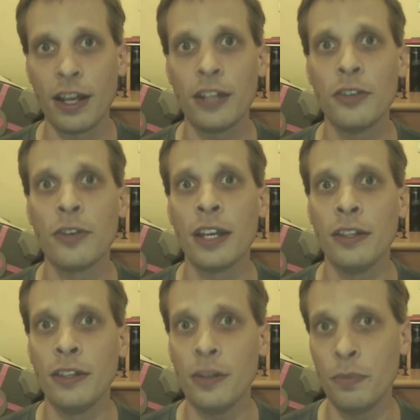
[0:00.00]
and you
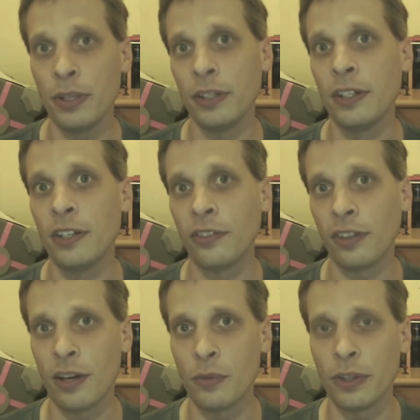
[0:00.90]
gain the abilities
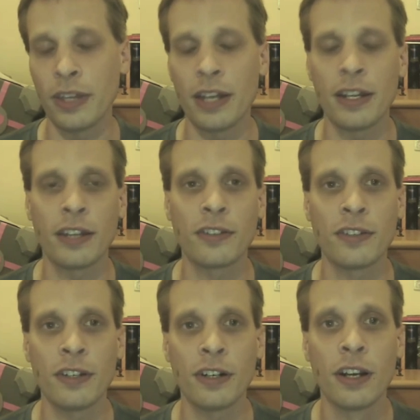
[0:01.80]
that come with that next
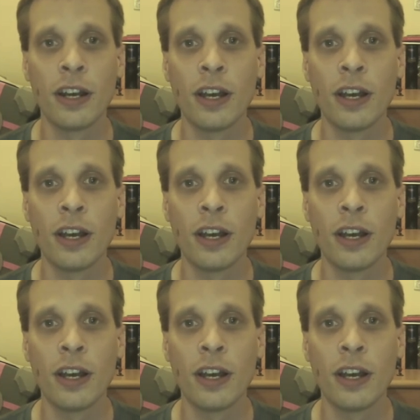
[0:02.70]
tier.